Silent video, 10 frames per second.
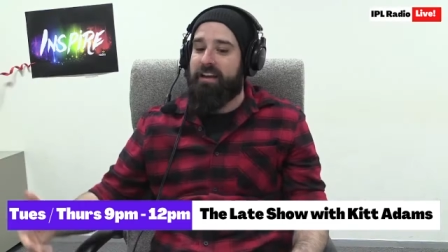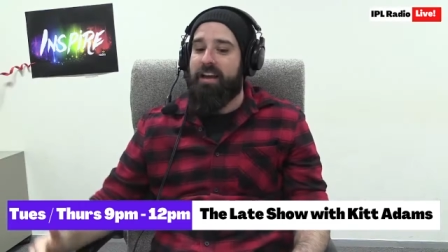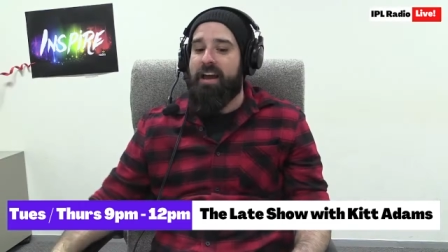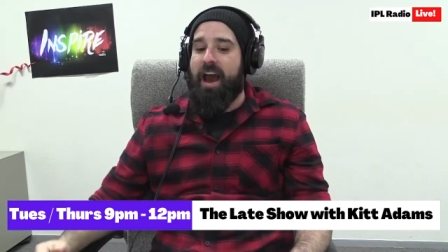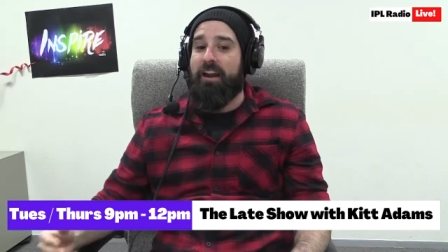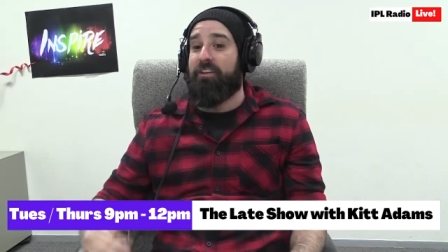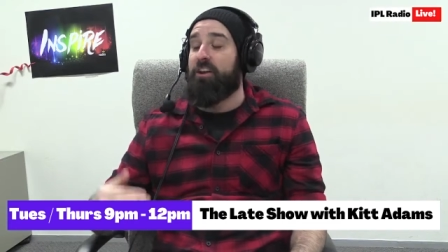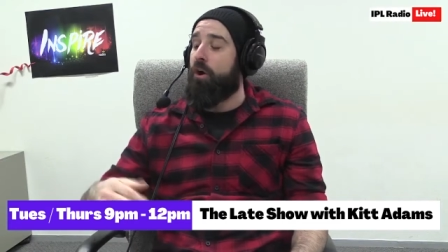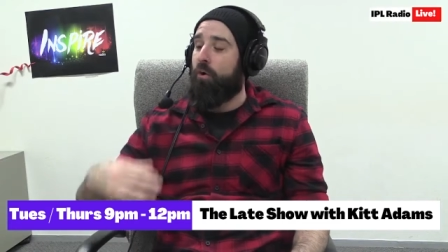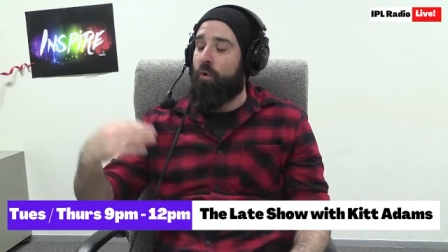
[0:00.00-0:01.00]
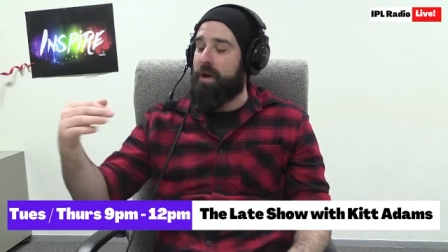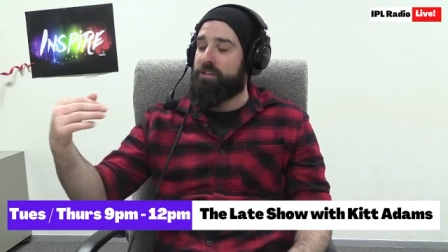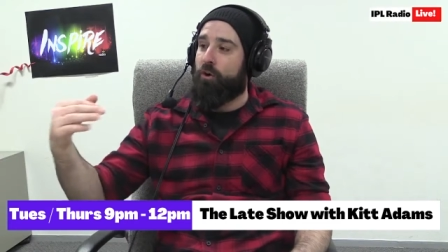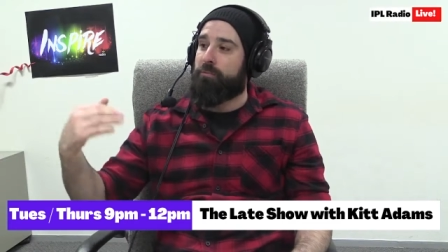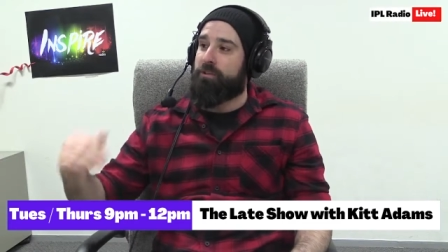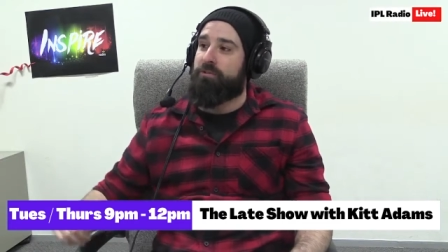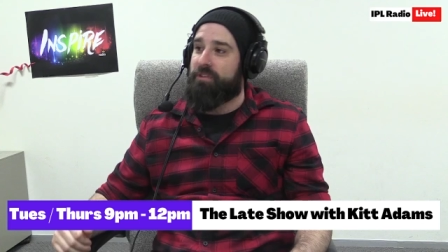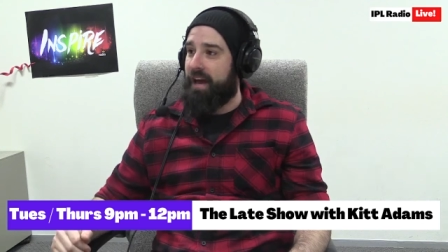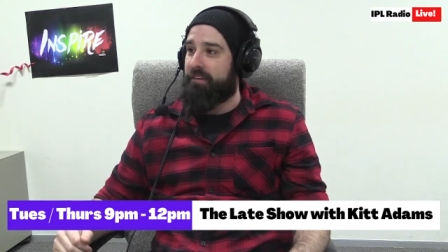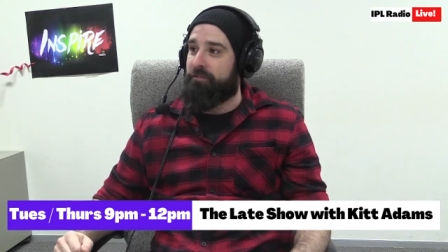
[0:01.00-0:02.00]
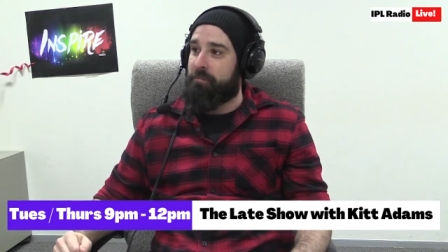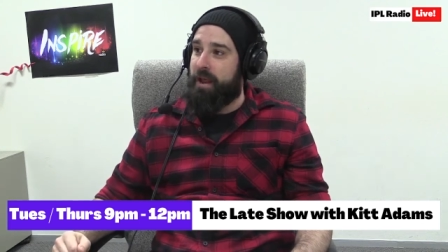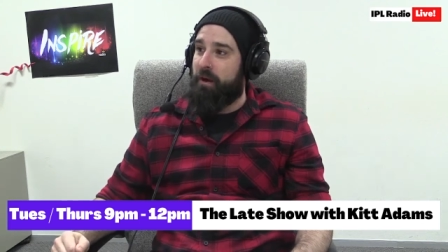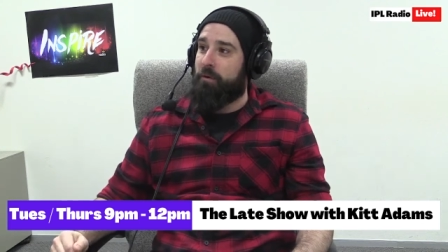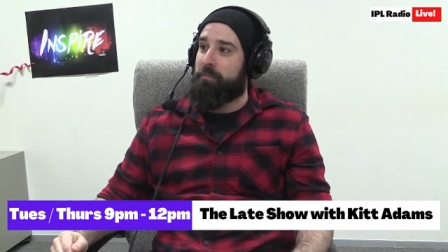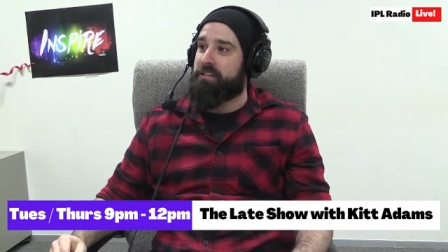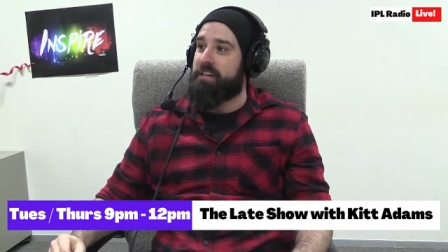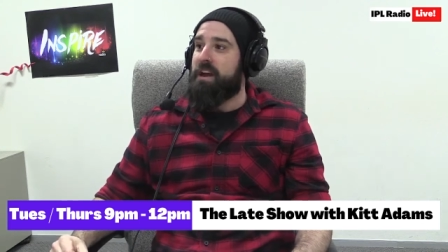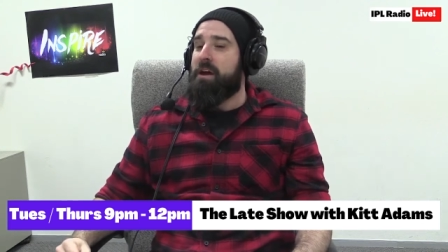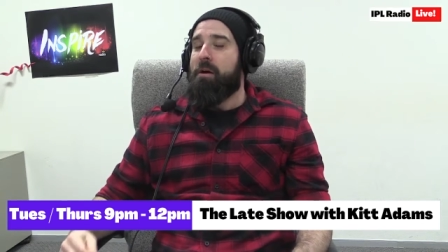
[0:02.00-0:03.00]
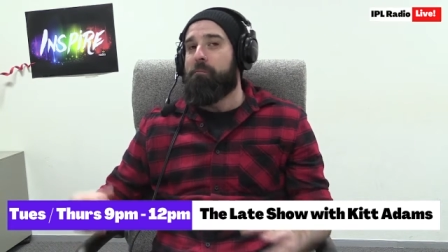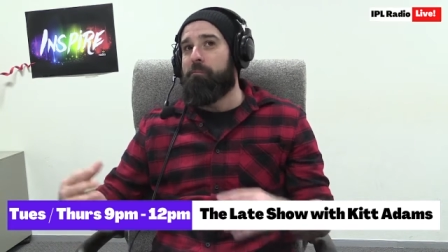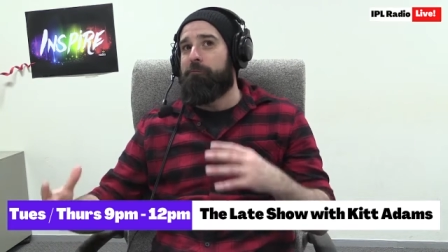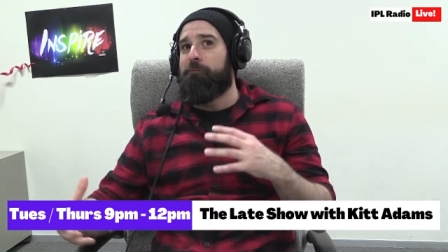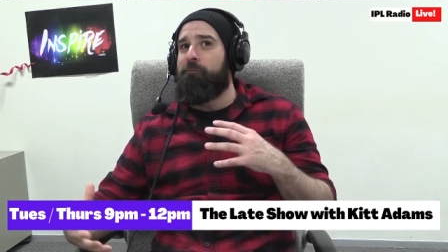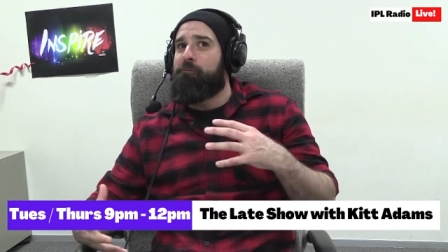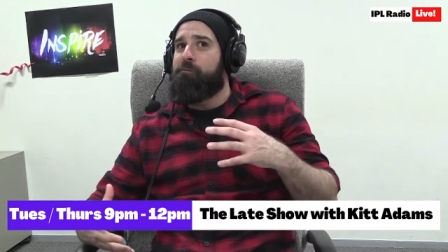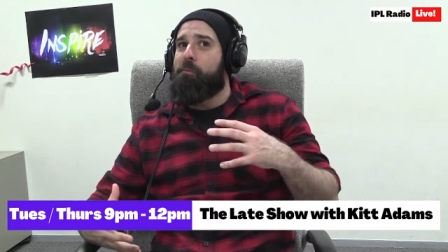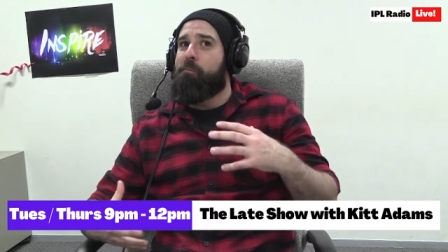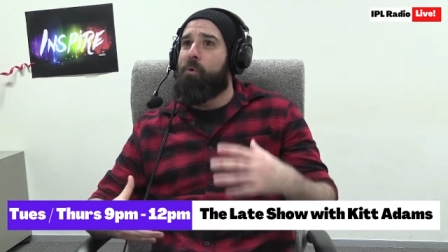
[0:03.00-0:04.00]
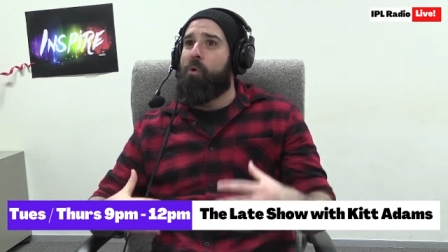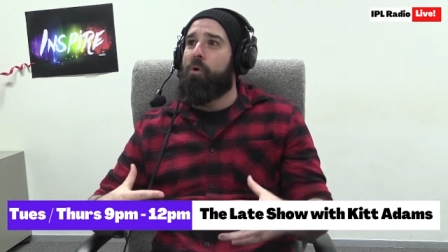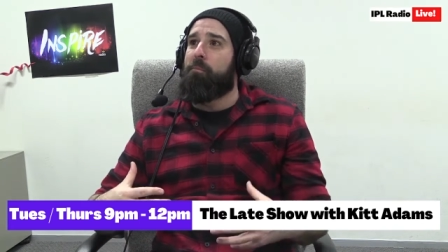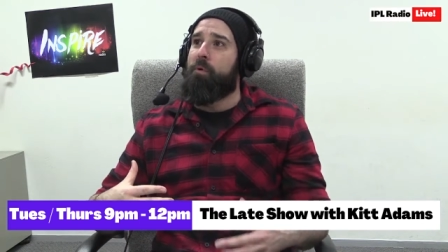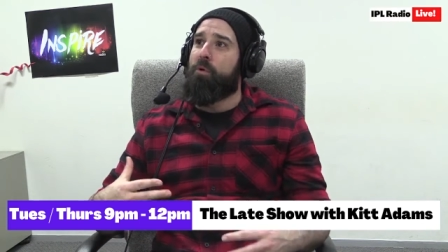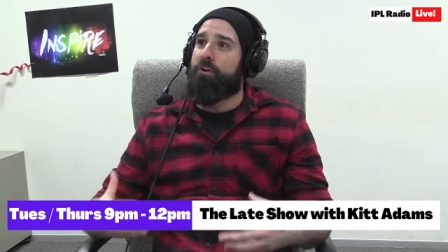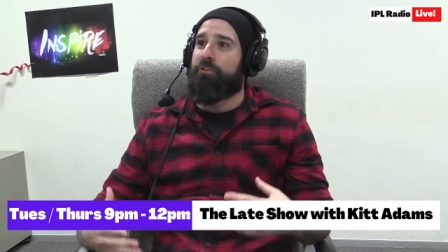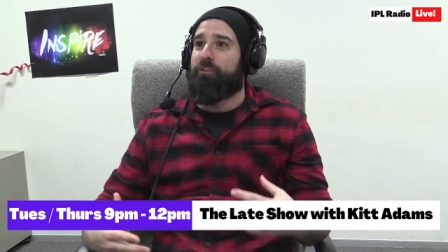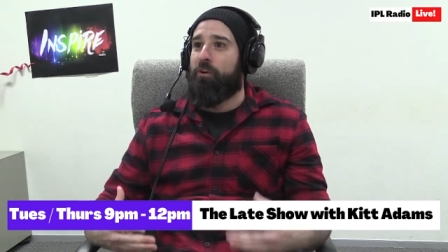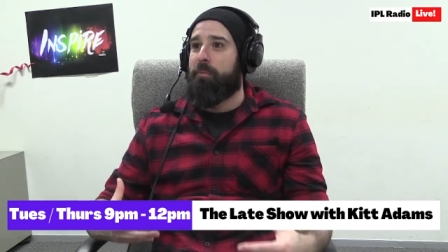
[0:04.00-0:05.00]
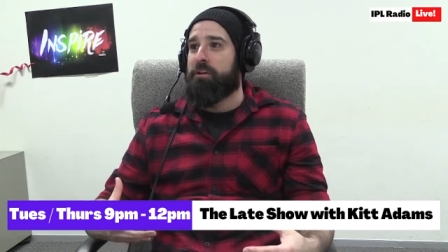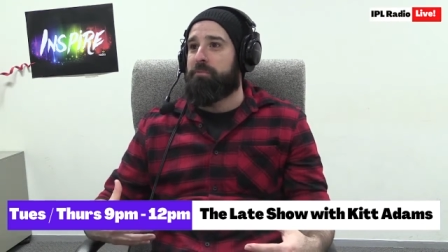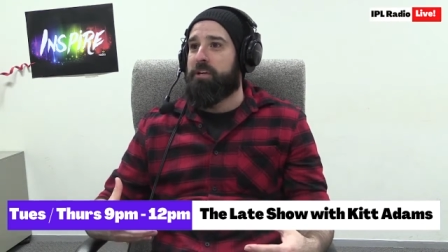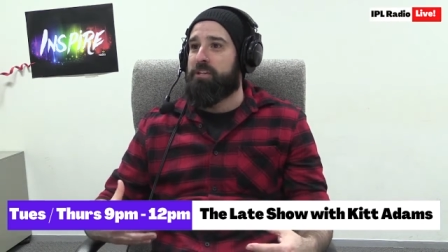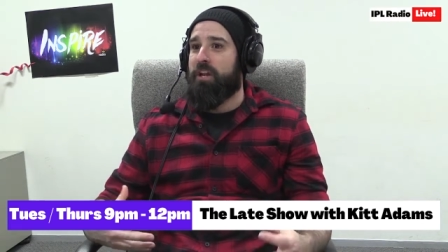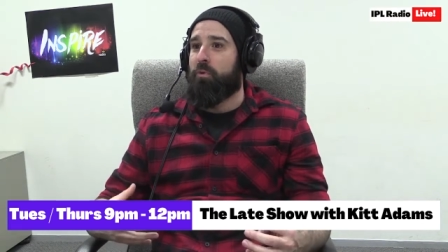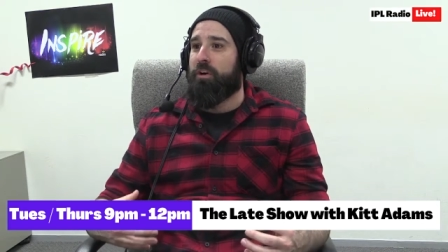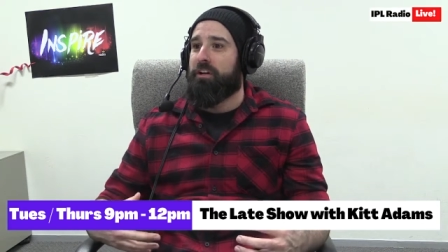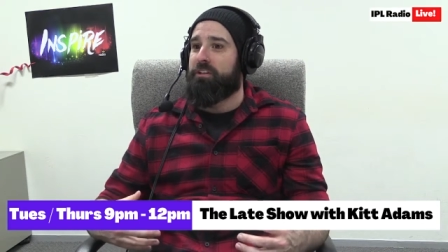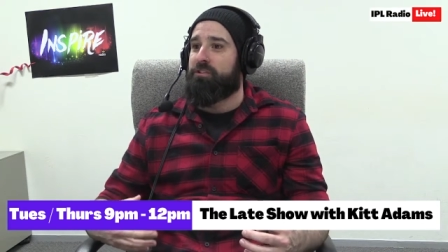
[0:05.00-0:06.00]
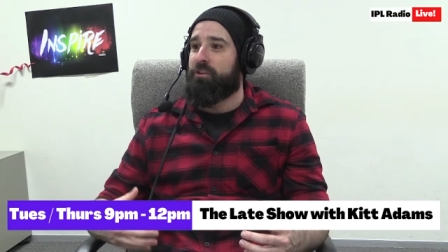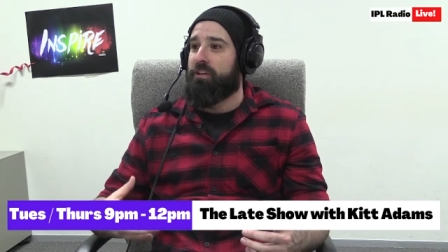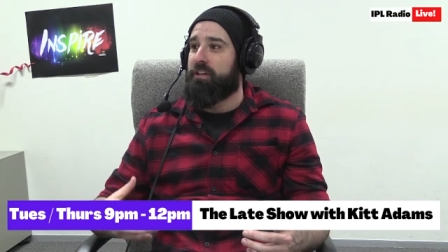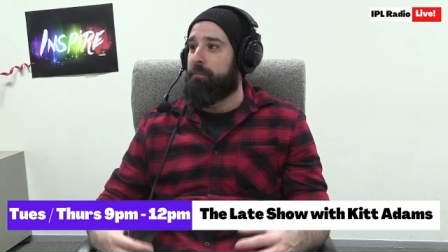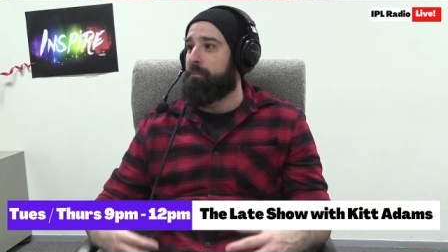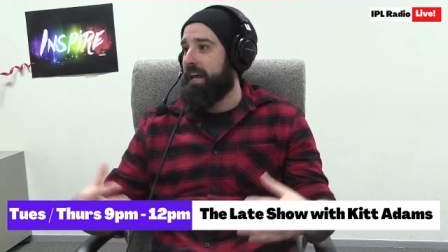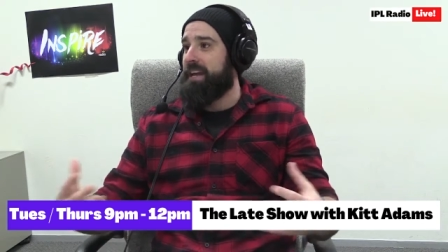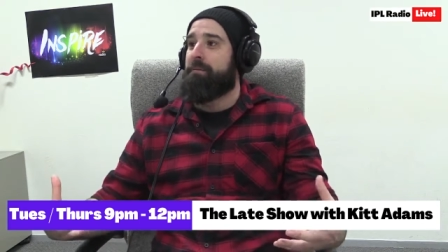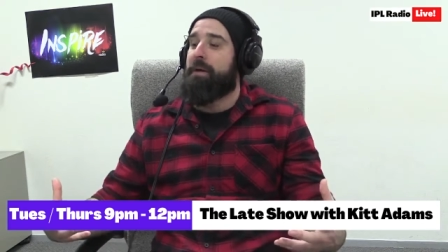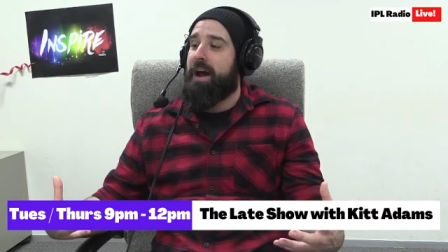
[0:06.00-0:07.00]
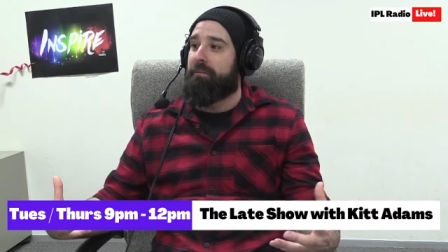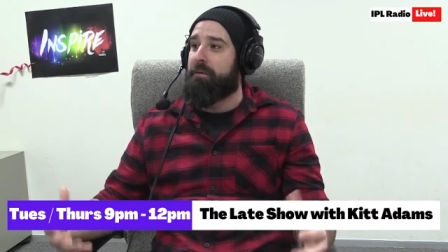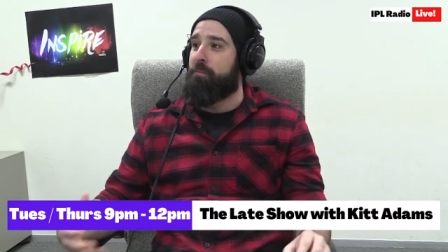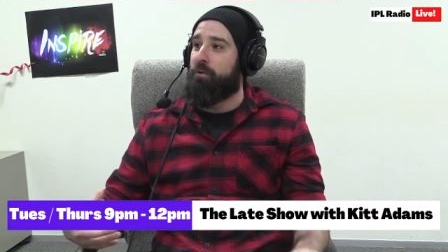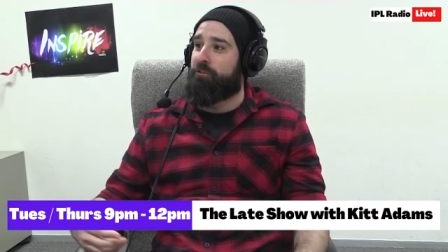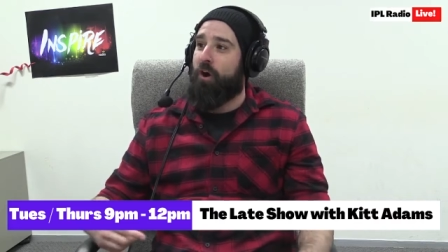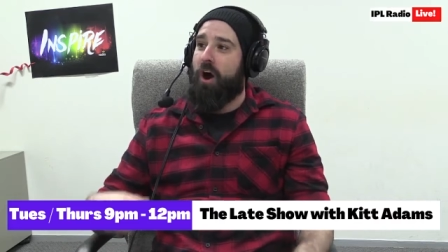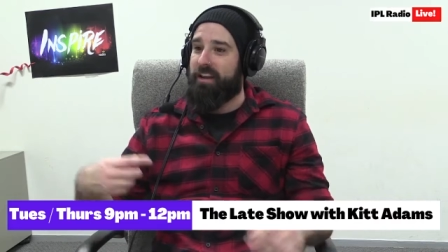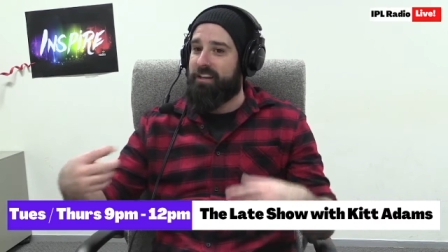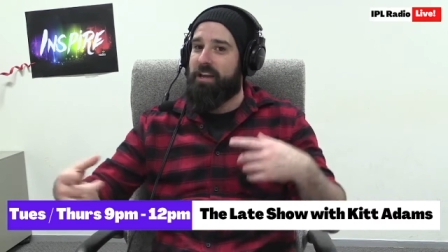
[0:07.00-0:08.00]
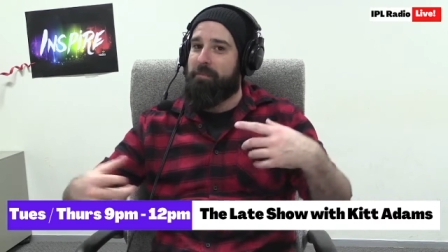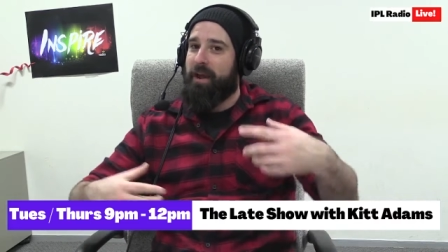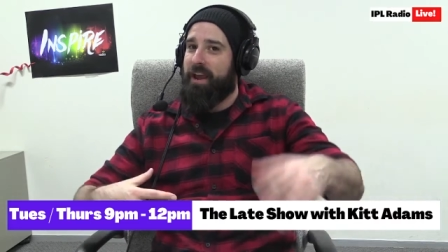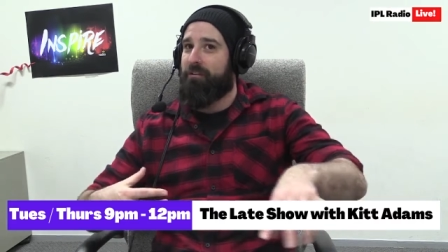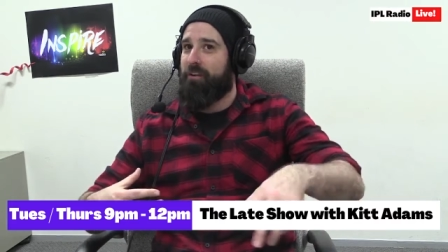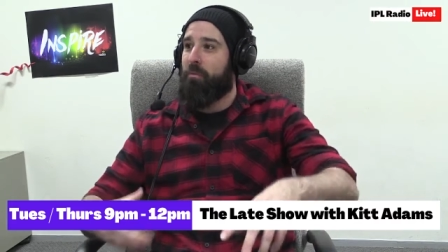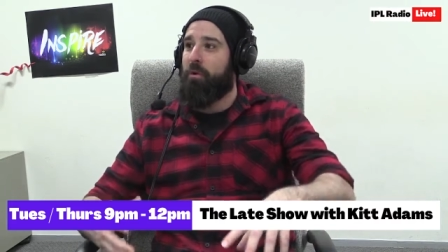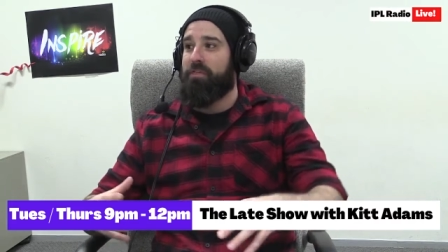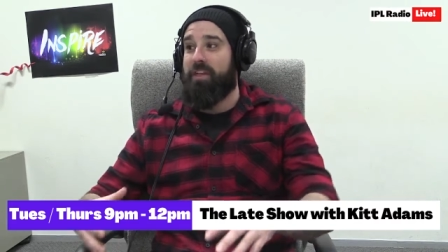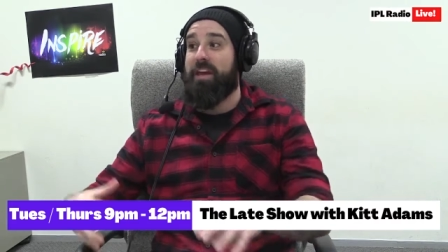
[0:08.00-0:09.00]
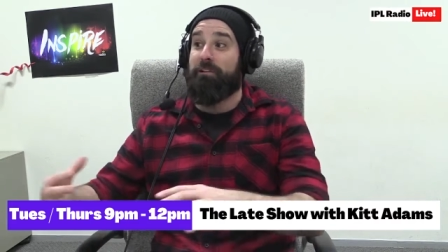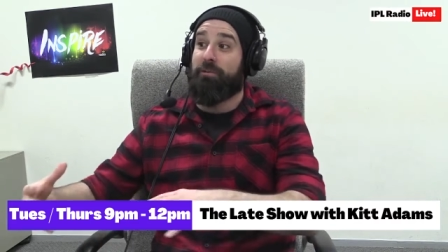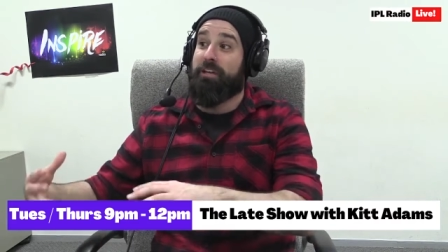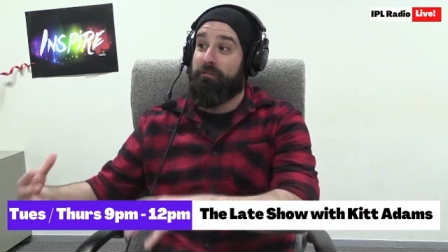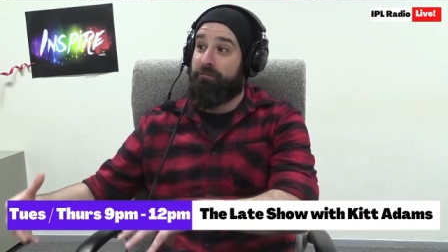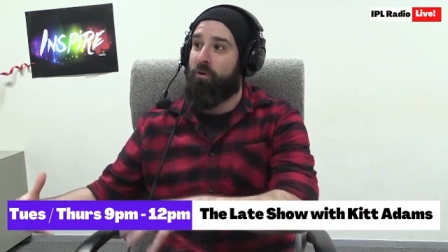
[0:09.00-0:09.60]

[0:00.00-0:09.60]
Wow. And I think I'll always opt to do that from now on, because more not so much because I want to sort of complain about it, but more so I can get my head around what they're looking for. How you've got